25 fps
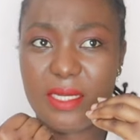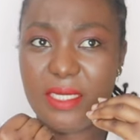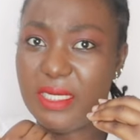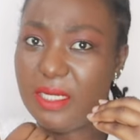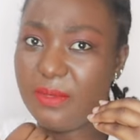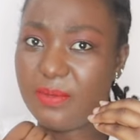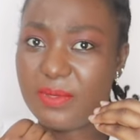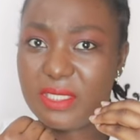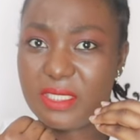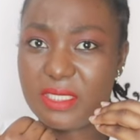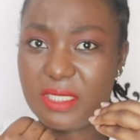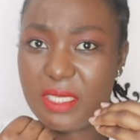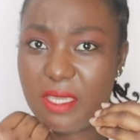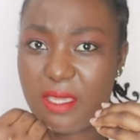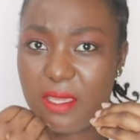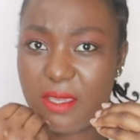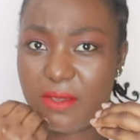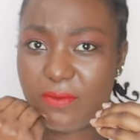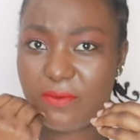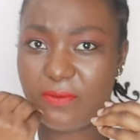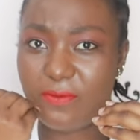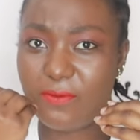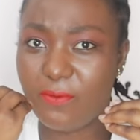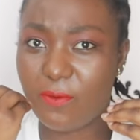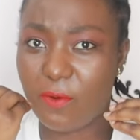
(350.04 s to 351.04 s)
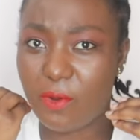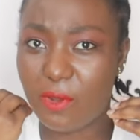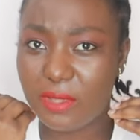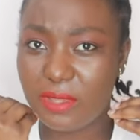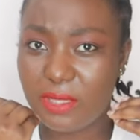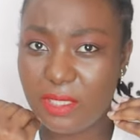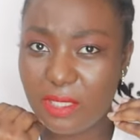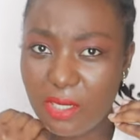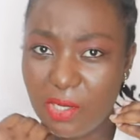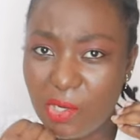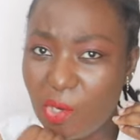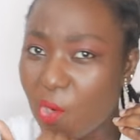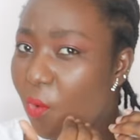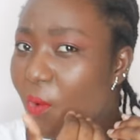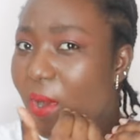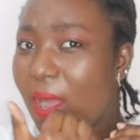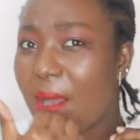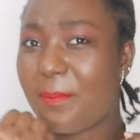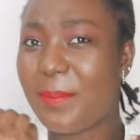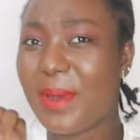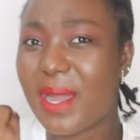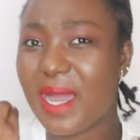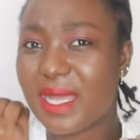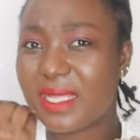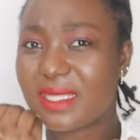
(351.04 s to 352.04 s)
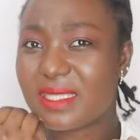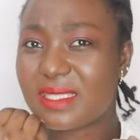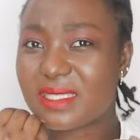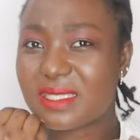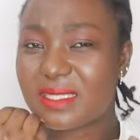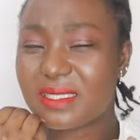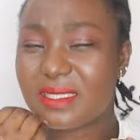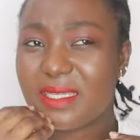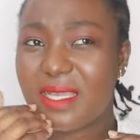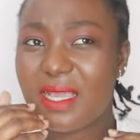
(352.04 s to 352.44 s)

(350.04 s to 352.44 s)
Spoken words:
lipstick for the lower part.